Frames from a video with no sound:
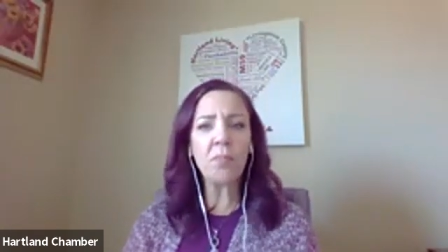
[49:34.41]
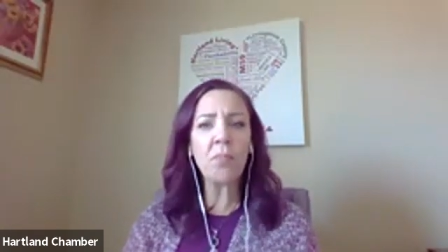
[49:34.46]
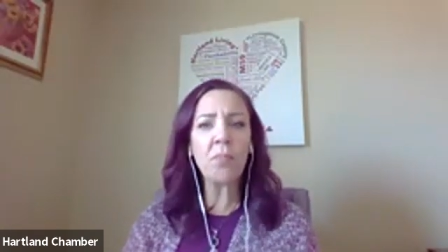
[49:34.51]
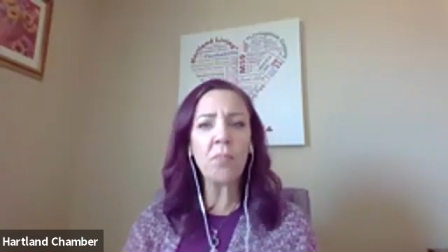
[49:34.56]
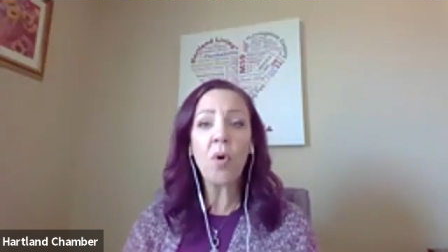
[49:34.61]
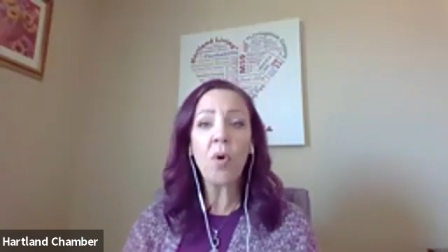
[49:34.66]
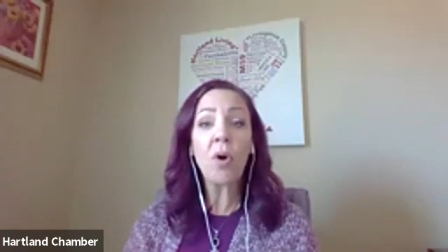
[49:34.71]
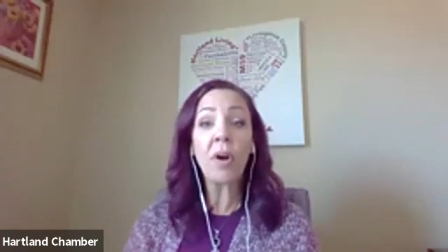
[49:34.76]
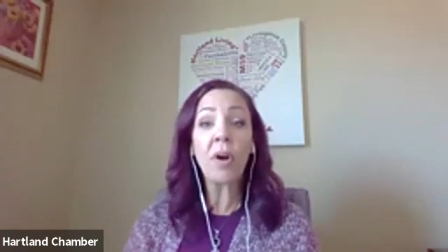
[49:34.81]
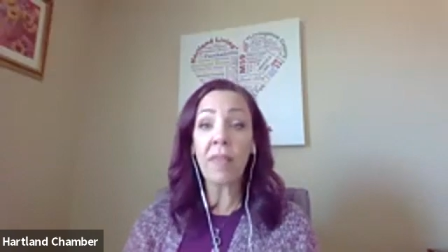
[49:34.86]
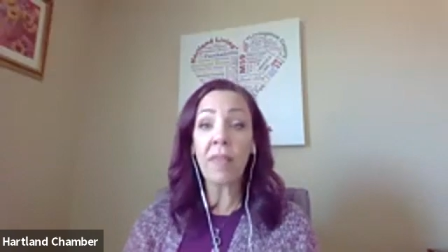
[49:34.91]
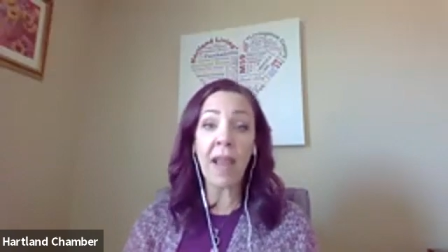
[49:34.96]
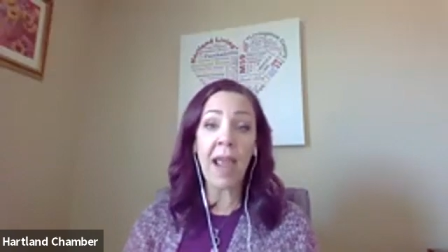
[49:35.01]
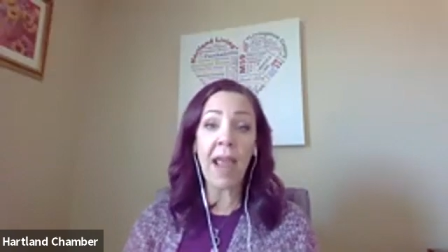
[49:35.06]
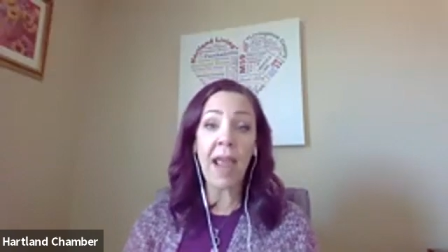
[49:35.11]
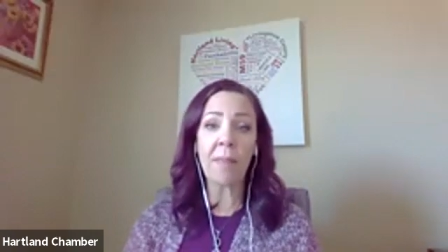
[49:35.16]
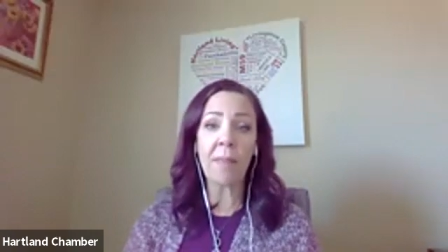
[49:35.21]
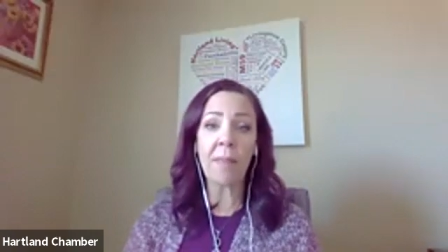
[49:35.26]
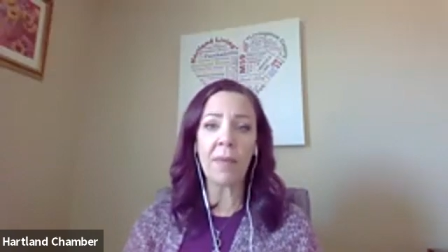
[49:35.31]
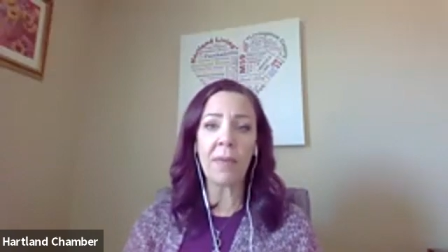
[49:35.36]
more
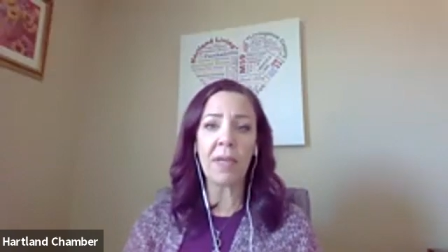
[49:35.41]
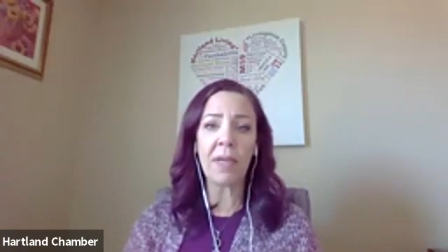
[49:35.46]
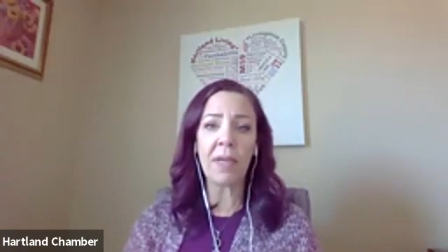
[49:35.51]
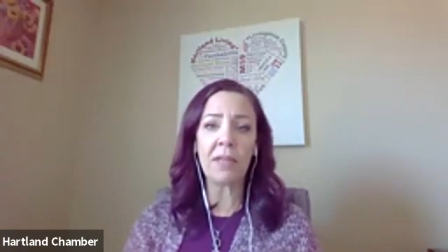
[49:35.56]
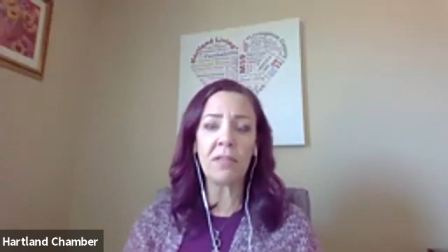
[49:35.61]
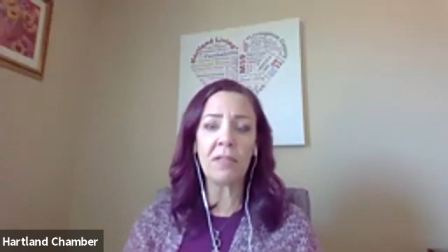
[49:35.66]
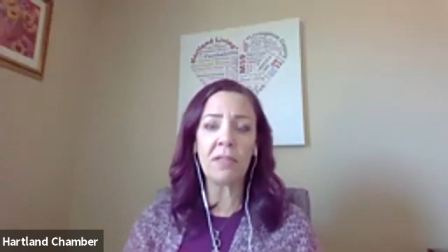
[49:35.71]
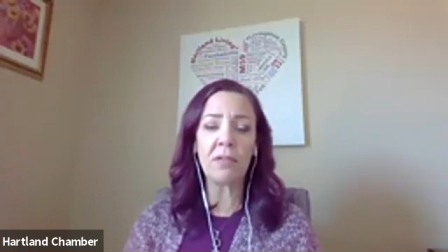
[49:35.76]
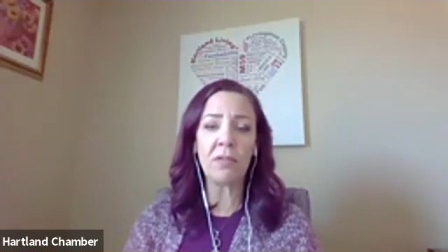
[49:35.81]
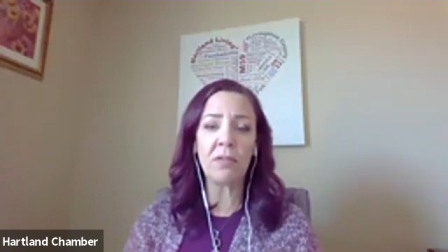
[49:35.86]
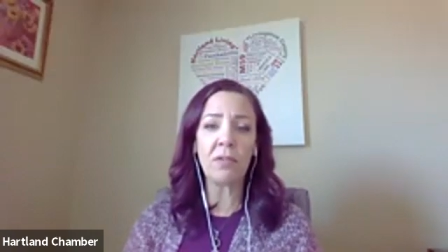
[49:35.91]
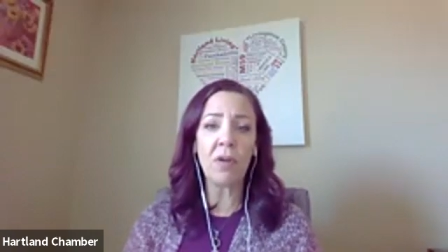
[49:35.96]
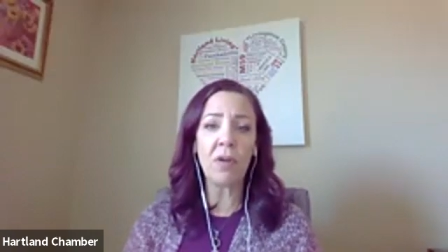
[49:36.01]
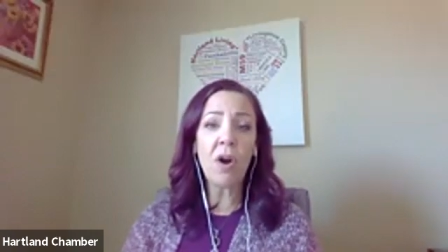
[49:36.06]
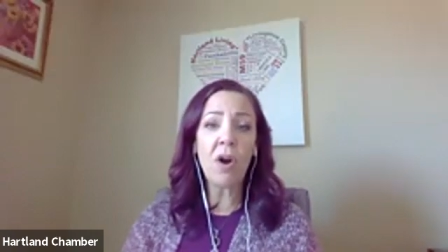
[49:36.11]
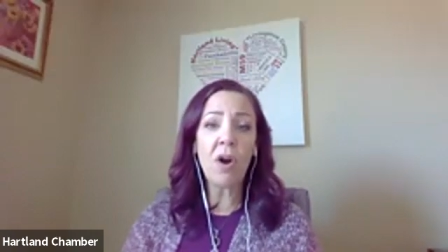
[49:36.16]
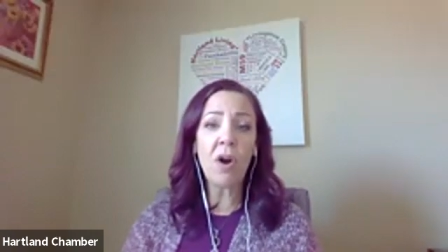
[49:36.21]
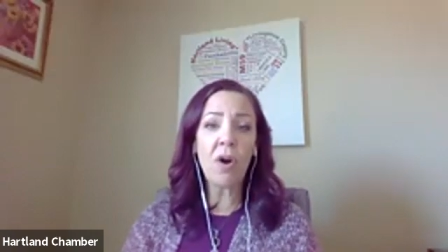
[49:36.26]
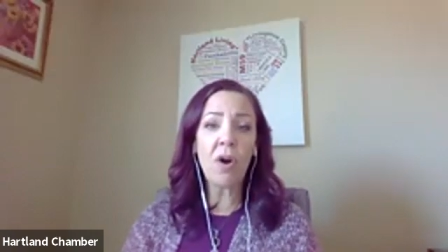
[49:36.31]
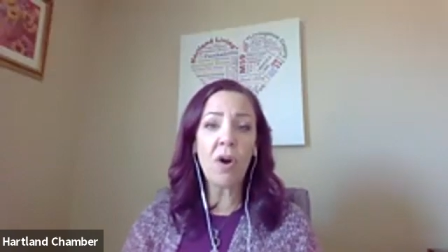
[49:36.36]
than happy
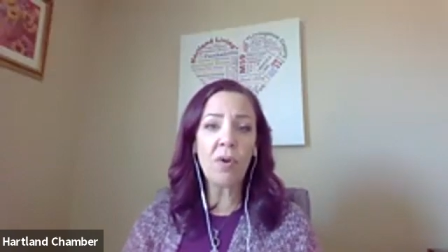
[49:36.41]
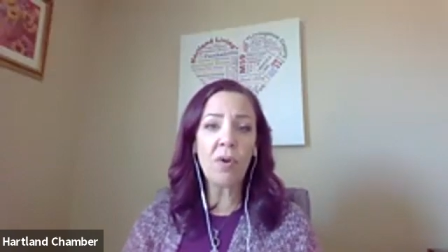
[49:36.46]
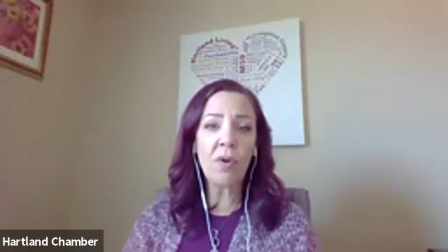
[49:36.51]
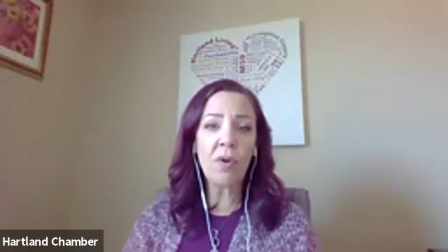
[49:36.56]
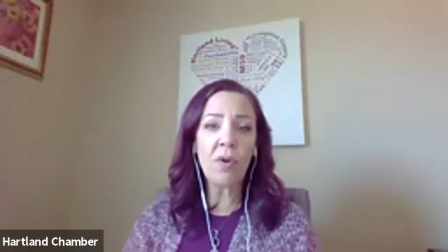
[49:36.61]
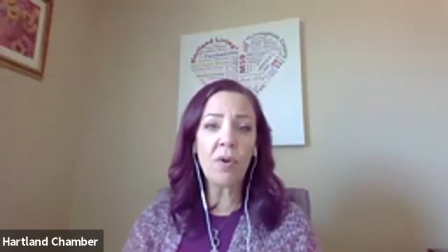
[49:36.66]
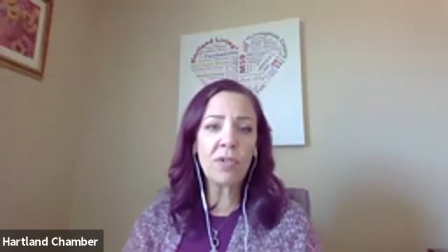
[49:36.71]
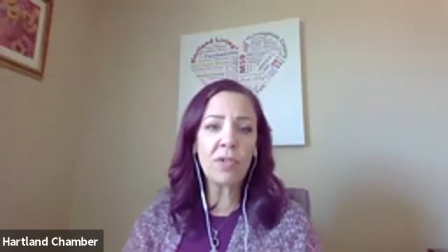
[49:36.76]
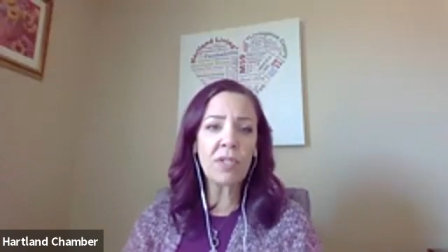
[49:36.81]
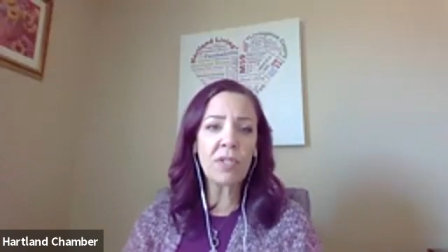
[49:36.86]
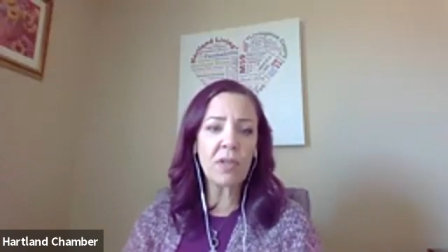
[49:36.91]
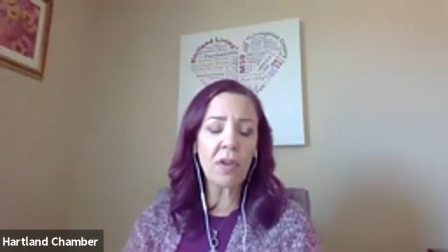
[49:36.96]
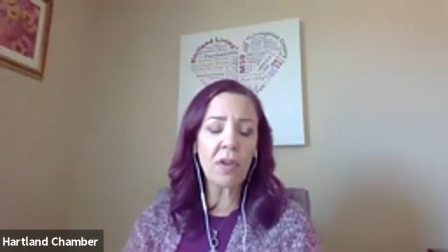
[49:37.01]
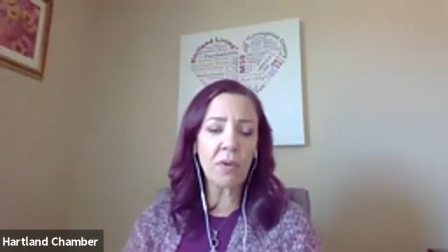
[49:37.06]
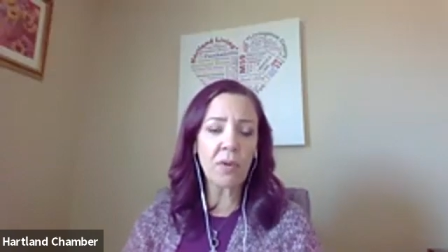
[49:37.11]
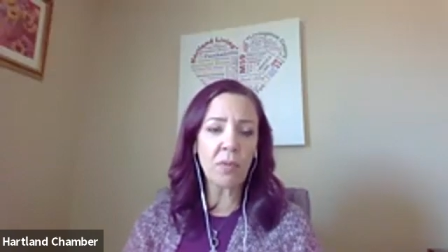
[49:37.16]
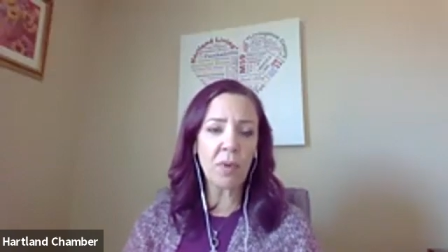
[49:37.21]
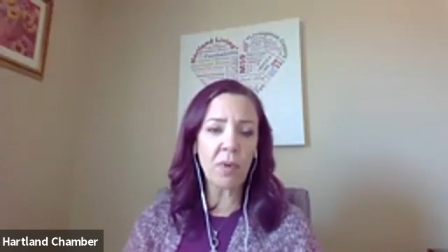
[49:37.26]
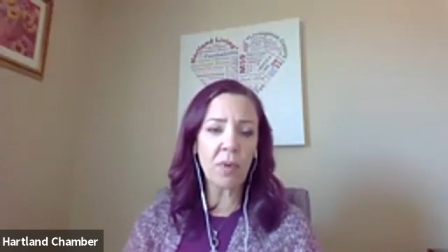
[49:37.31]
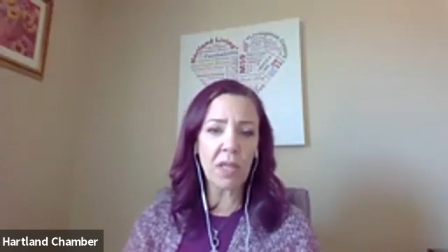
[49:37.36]
to host another
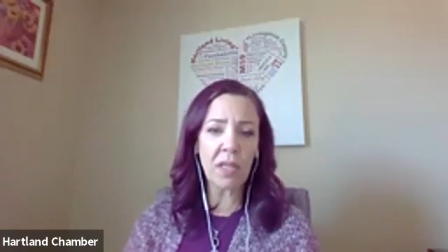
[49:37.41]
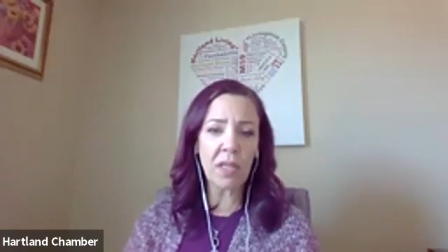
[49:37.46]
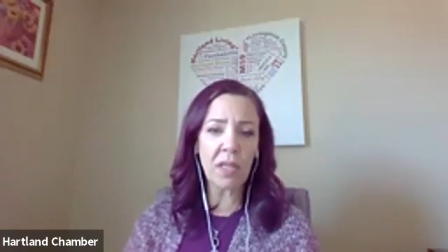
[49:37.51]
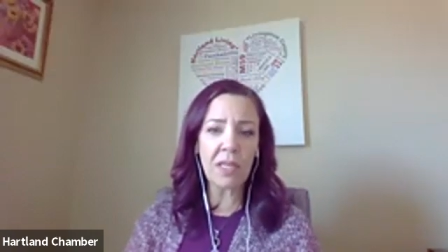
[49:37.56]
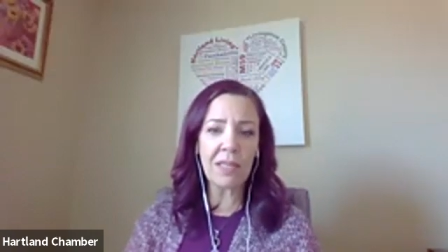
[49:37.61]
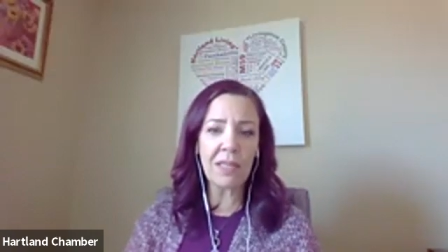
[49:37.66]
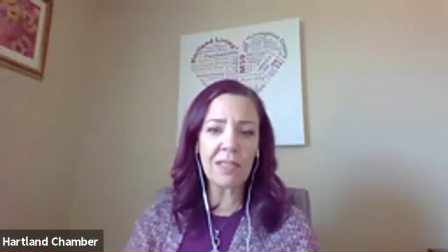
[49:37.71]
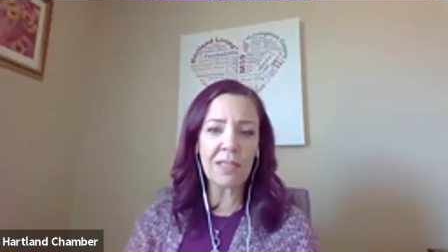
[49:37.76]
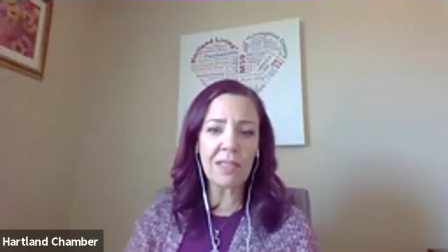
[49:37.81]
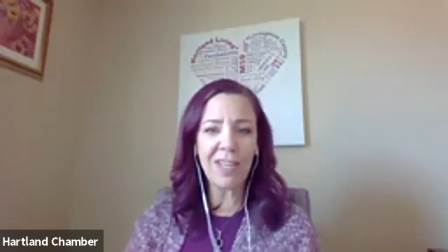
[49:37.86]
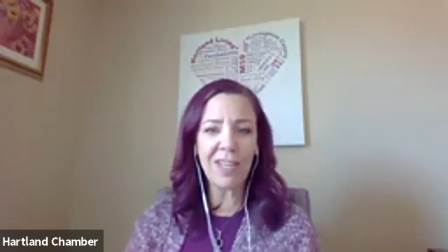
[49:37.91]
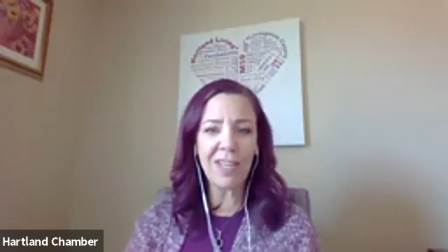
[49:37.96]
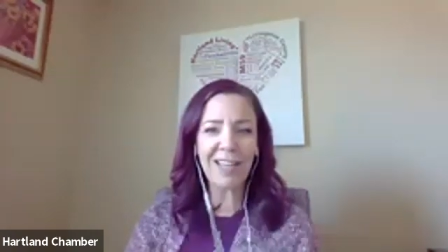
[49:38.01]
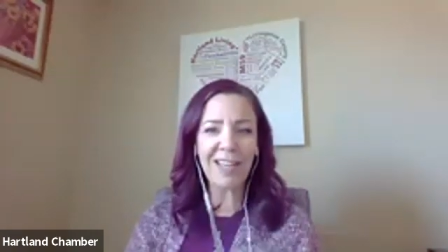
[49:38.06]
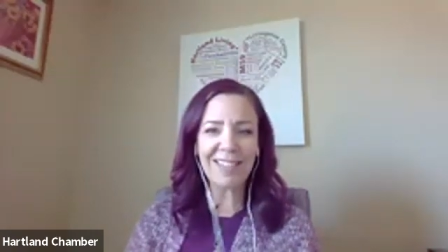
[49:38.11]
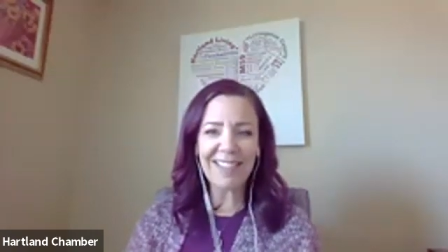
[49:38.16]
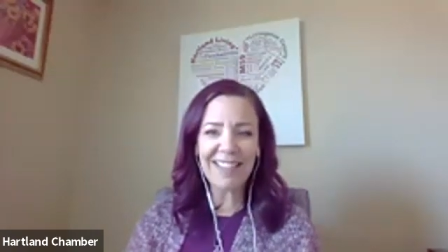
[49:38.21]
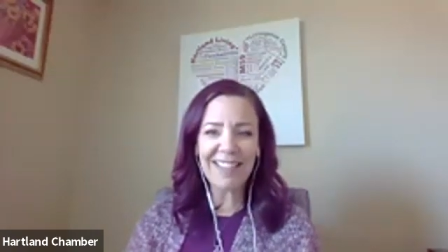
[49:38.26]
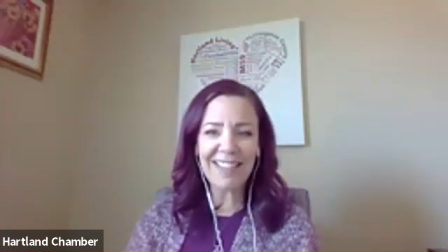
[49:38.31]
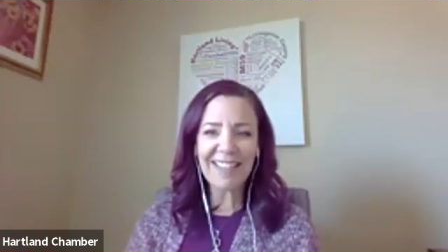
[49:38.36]
one of these, and we
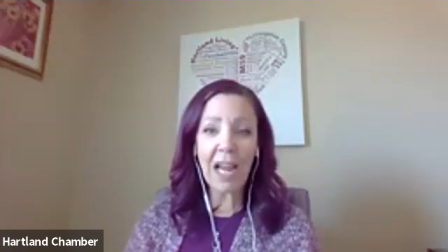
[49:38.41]
can